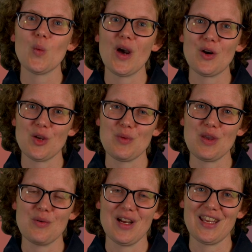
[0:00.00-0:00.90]
to welcome
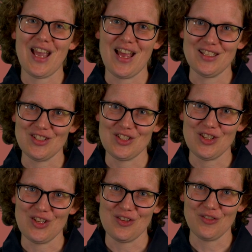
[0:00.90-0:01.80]
you again
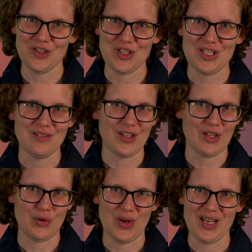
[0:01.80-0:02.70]
to the University of
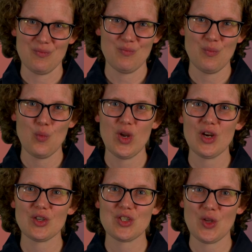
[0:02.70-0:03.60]
Illinois. We
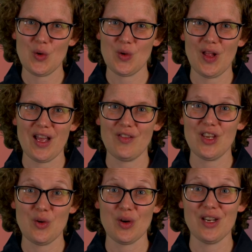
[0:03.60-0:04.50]
are so glad
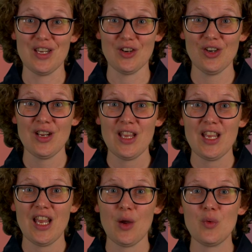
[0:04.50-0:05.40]
that you are here
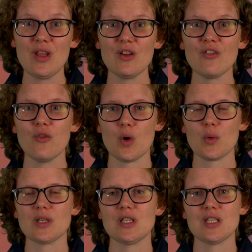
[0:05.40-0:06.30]
and we look
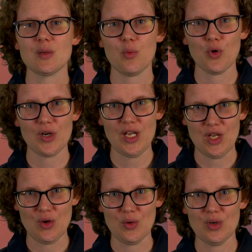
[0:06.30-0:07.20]
forward to supporting
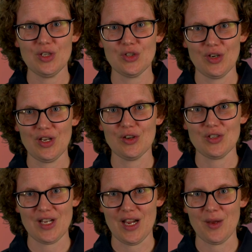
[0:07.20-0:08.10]
you during your
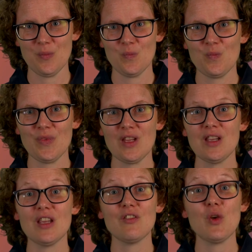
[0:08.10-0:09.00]
time.
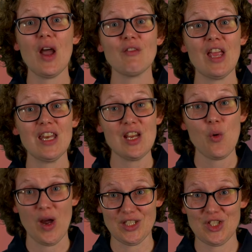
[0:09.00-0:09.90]
If you have any
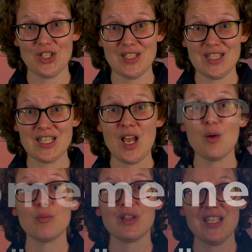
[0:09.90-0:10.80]
questions,
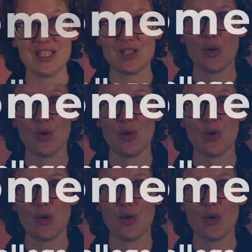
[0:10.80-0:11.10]
please